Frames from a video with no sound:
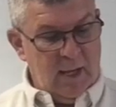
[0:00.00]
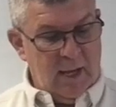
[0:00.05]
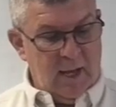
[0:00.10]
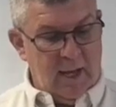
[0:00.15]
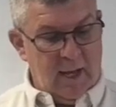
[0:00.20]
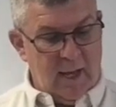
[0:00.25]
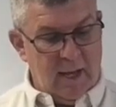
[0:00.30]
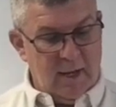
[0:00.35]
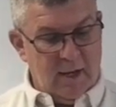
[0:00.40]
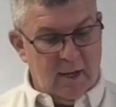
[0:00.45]

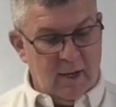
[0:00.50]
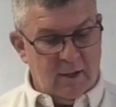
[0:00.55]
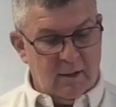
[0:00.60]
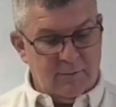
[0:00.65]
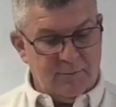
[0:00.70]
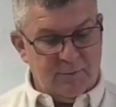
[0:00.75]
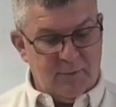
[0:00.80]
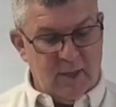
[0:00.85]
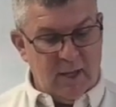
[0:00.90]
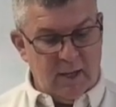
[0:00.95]
And
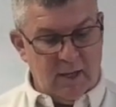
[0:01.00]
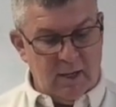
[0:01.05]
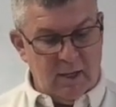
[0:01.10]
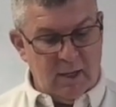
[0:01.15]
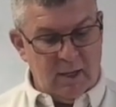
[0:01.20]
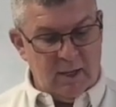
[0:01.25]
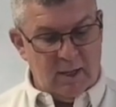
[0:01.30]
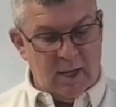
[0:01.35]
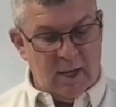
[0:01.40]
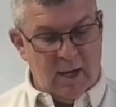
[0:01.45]

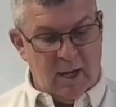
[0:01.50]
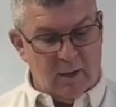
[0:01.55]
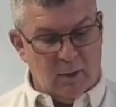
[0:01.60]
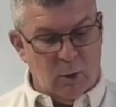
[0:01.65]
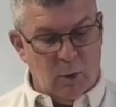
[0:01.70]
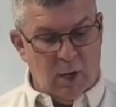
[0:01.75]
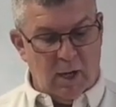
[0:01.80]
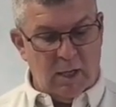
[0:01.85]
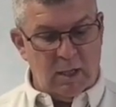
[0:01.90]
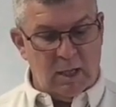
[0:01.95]
they had
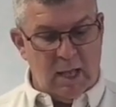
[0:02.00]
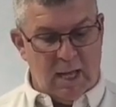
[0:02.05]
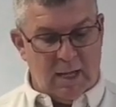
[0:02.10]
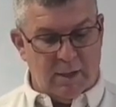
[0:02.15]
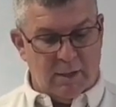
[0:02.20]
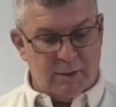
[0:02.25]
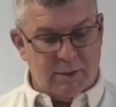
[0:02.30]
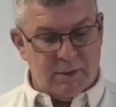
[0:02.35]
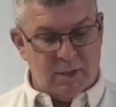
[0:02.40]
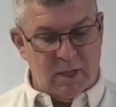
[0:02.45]
great
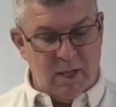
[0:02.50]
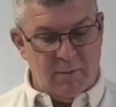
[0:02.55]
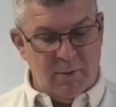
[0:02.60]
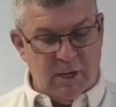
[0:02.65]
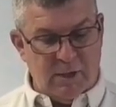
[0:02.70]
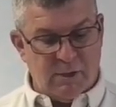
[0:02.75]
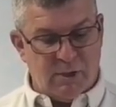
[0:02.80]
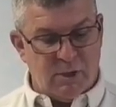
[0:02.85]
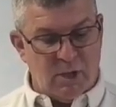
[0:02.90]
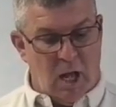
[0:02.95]
gladness. And they
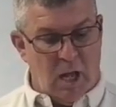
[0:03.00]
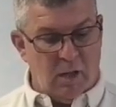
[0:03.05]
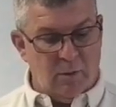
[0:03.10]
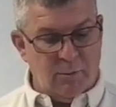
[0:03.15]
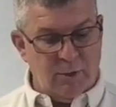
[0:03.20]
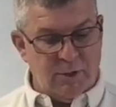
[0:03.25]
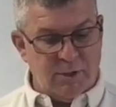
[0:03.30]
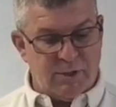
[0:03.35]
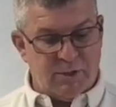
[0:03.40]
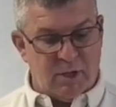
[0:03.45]
made
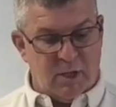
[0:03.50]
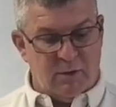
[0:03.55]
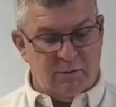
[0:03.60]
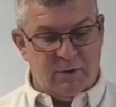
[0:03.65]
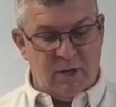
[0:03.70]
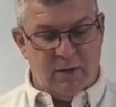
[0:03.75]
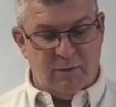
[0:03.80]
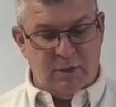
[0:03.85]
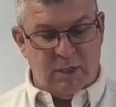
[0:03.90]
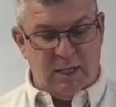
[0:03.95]
Solomon the son of
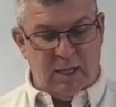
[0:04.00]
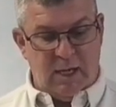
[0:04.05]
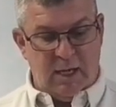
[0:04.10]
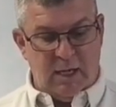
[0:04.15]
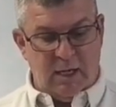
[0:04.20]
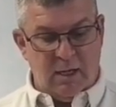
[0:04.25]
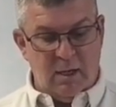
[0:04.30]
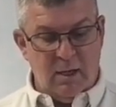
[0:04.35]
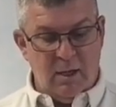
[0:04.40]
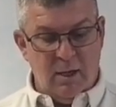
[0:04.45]
David
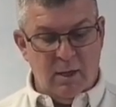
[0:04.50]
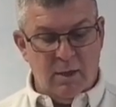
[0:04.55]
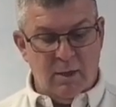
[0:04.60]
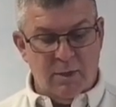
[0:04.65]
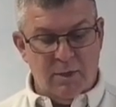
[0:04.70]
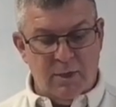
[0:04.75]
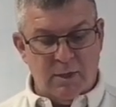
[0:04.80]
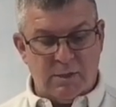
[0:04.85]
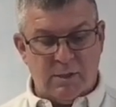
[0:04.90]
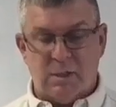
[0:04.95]
king
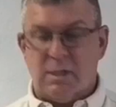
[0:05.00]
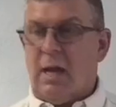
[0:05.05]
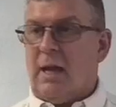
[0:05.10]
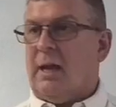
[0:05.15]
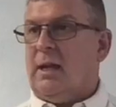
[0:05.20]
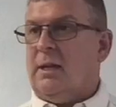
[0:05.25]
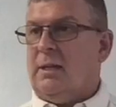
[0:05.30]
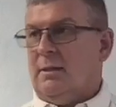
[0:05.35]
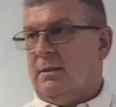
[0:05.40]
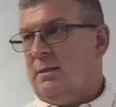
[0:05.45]
the
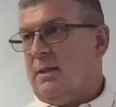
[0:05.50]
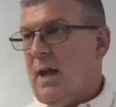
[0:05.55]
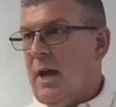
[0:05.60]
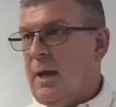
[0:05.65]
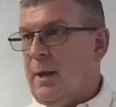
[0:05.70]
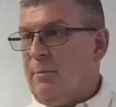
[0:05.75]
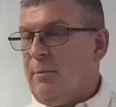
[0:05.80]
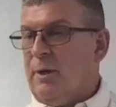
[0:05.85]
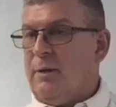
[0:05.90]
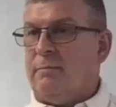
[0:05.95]
second
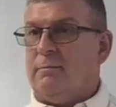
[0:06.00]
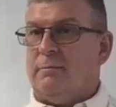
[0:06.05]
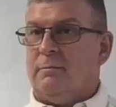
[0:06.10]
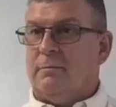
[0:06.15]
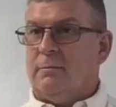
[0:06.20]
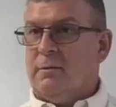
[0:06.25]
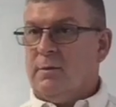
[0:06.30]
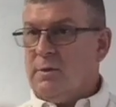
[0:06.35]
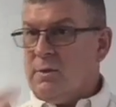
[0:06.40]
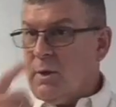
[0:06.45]
time.
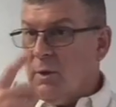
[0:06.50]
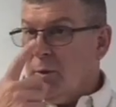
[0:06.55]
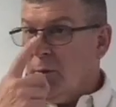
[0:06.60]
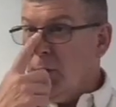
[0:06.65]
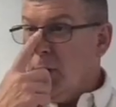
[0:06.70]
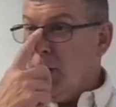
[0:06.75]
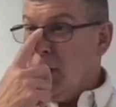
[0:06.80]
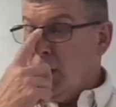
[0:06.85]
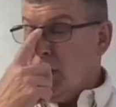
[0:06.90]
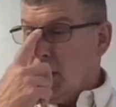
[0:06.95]
So
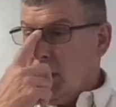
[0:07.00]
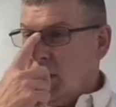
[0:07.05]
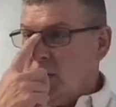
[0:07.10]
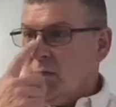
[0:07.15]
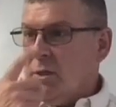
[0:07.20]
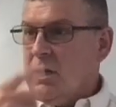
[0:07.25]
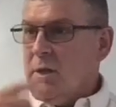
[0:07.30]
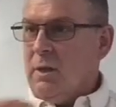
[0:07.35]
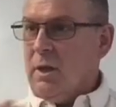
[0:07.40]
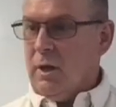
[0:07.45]
you
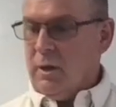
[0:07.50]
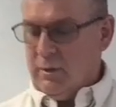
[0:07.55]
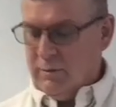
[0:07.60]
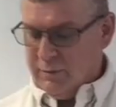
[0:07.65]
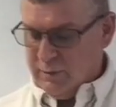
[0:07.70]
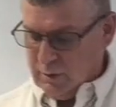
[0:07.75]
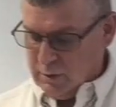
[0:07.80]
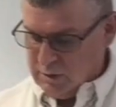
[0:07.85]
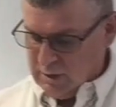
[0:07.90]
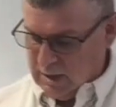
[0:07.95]
see there in
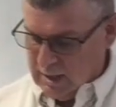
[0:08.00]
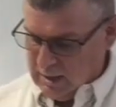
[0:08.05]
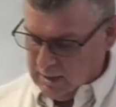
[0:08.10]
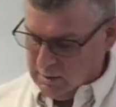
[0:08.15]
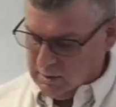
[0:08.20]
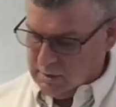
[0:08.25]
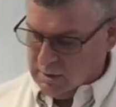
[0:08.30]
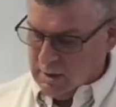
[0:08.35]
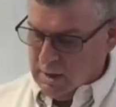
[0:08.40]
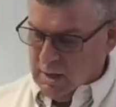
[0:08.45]
1
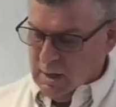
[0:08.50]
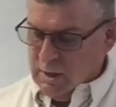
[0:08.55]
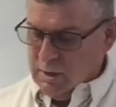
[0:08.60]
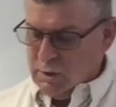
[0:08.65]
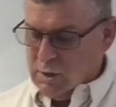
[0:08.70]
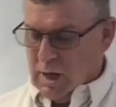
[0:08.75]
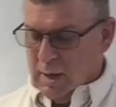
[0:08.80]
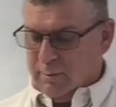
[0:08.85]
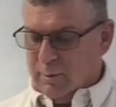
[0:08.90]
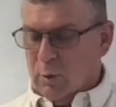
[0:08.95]
Kings
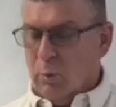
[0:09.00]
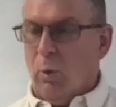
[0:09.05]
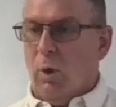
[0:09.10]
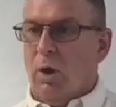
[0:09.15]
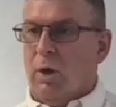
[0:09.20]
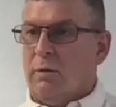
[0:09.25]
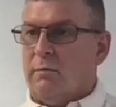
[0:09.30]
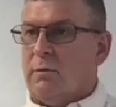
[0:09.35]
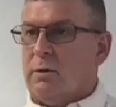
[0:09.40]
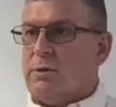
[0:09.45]
chapter
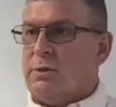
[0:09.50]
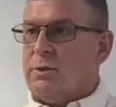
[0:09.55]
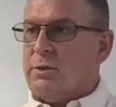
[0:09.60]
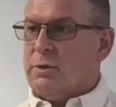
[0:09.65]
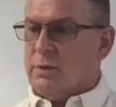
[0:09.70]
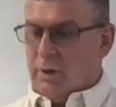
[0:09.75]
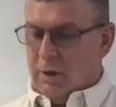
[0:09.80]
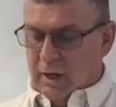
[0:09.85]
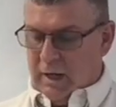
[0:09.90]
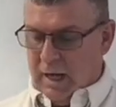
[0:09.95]
1 verses
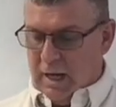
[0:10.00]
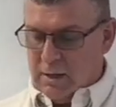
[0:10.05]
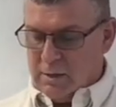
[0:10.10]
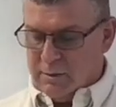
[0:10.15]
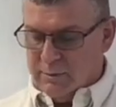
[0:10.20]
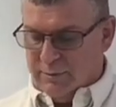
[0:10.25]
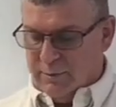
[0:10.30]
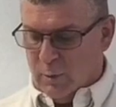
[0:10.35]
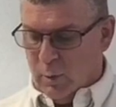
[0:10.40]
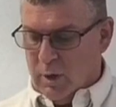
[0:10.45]
38
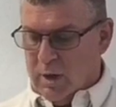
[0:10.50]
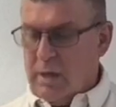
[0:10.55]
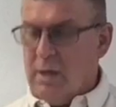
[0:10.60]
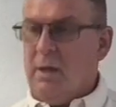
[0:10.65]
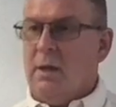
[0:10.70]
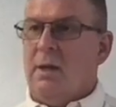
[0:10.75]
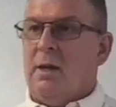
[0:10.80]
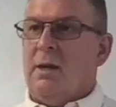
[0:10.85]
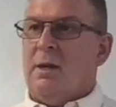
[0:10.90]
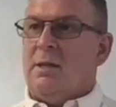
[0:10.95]
to 40,
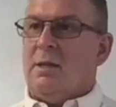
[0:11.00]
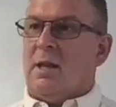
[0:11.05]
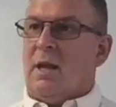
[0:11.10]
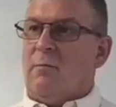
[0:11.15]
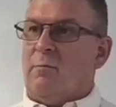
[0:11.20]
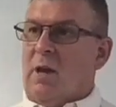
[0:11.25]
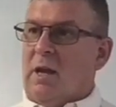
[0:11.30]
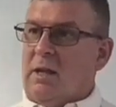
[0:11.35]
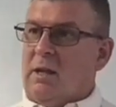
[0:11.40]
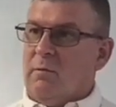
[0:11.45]
they
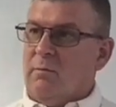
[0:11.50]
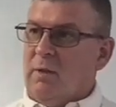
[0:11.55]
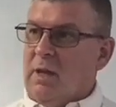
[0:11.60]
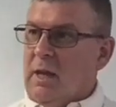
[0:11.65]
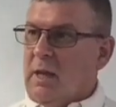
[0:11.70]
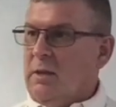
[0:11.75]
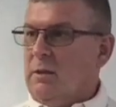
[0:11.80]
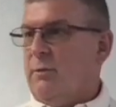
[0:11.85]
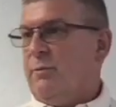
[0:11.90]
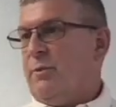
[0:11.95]
make him
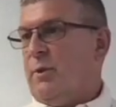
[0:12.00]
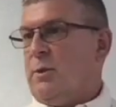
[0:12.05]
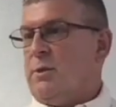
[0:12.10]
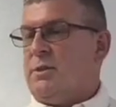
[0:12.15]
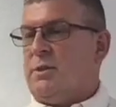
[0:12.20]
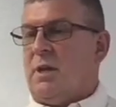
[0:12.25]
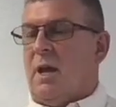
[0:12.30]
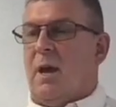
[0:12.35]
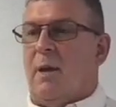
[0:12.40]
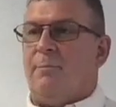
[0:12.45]
king the
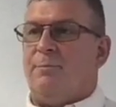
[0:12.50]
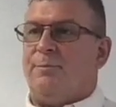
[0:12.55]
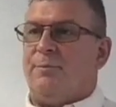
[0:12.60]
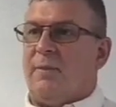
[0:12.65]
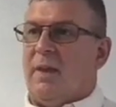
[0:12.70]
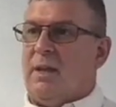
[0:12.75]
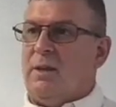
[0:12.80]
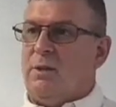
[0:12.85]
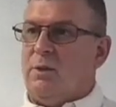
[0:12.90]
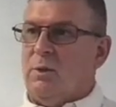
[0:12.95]
first time.
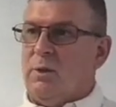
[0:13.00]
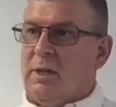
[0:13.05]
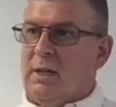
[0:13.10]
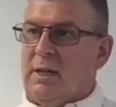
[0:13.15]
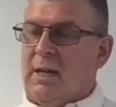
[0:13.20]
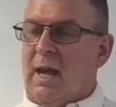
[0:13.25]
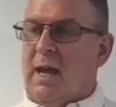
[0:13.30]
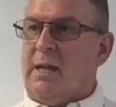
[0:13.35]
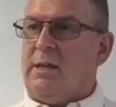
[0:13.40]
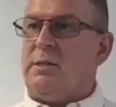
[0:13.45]
They do it
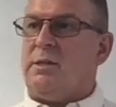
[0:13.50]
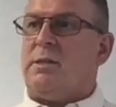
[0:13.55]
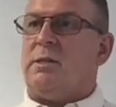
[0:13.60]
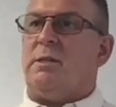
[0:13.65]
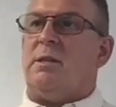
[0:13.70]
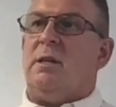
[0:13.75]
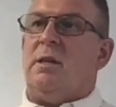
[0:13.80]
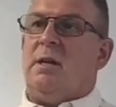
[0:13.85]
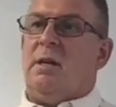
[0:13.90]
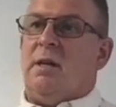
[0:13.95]
in
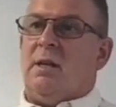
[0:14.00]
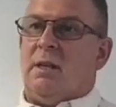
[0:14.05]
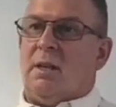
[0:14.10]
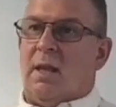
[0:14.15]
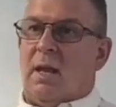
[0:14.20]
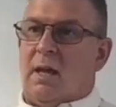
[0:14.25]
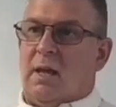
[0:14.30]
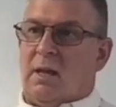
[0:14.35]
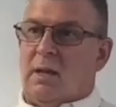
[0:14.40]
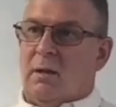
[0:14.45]
haste.
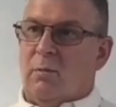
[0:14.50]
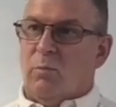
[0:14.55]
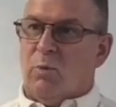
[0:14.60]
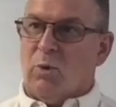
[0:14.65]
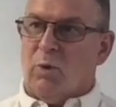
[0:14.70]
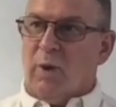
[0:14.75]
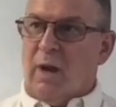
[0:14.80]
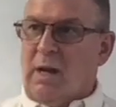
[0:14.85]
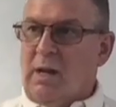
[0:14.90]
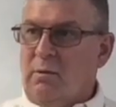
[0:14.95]
They
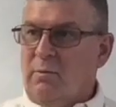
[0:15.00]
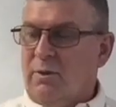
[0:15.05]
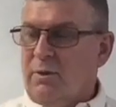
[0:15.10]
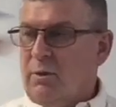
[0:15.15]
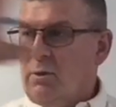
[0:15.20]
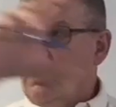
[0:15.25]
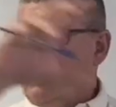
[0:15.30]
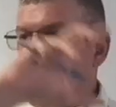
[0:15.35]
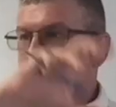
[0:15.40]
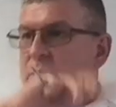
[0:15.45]
parade him
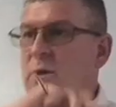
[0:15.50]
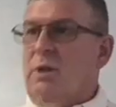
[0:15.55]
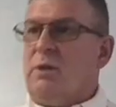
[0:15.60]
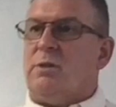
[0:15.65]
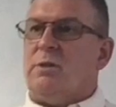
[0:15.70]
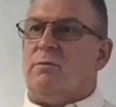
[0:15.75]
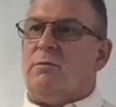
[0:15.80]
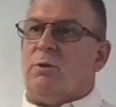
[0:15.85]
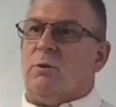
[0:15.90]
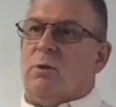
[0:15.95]
through the
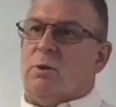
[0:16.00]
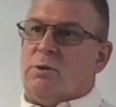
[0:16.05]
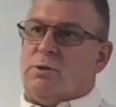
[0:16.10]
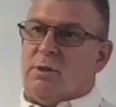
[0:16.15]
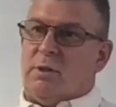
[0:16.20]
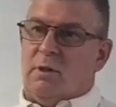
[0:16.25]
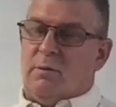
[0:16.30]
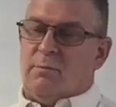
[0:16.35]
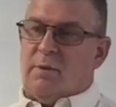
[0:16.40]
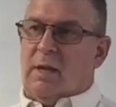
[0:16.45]
streets of
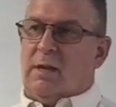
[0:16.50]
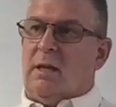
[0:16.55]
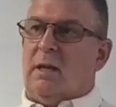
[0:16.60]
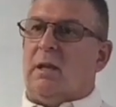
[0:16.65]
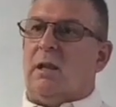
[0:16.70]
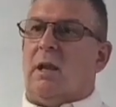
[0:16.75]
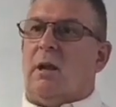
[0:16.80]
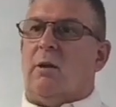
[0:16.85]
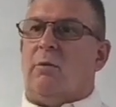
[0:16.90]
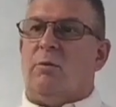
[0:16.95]
Jerusalem. They
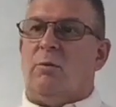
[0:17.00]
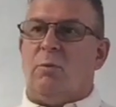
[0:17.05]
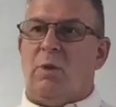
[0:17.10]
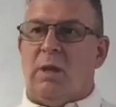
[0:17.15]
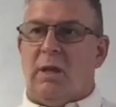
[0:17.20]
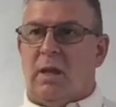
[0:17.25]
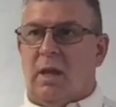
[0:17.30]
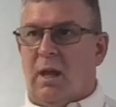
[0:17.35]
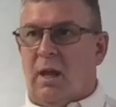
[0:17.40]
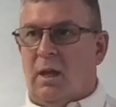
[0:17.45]
declare him to be
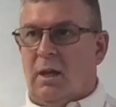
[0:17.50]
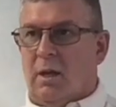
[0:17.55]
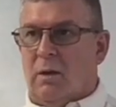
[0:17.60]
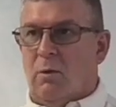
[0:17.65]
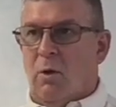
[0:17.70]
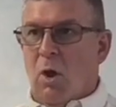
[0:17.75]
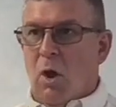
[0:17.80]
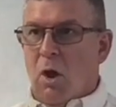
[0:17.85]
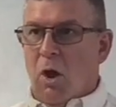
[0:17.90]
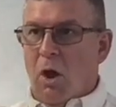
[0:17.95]
king. And
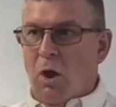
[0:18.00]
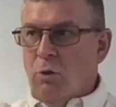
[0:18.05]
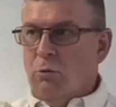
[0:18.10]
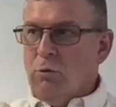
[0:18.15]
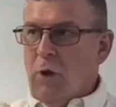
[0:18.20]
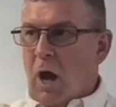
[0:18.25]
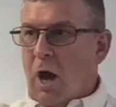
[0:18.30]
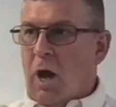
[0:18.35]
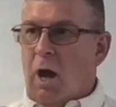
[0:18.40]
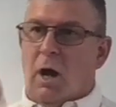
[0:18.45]

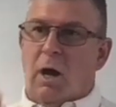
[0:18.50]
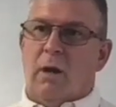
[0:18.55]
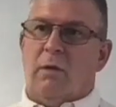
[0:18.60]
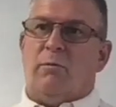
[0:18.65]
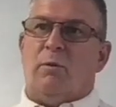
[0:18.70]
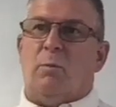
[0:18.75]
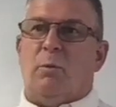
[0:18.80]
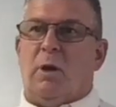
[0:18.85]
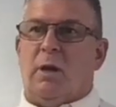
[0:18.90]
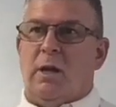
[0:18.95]
hurrah,
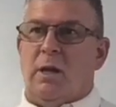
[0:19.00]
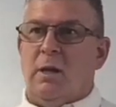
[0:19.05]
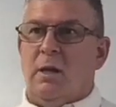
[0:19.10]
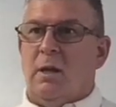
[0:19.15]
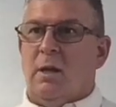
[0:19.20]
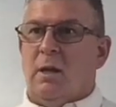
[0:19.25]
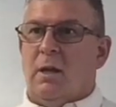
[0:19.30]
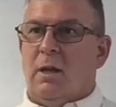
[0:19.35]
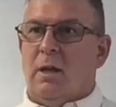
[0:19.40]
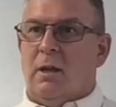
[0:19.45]
everybody,
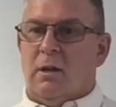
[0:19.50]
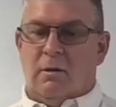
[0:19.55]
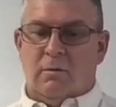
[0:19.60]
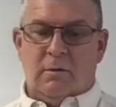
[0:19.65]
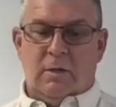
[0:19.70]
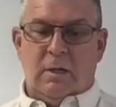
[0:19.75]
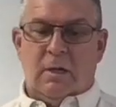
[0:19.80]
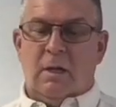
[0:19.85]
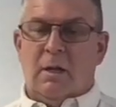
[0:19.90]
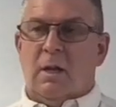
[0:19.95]

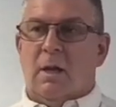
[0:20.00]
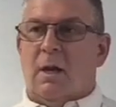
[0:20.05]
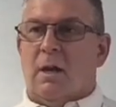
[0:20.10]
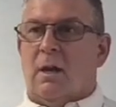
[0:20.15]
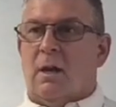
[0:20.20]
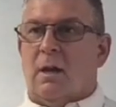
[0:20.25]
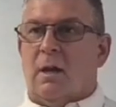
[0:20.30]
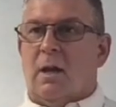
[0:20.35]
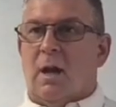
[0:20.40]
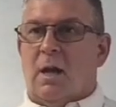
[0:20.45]

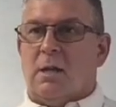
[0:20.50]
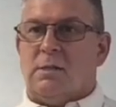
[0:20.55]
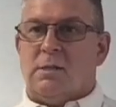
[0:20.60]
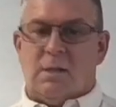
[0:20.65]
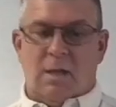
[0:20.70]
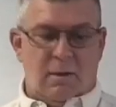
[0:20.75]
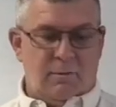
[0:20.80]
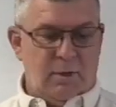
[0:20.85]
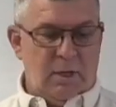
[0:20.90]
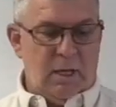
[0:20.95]
God save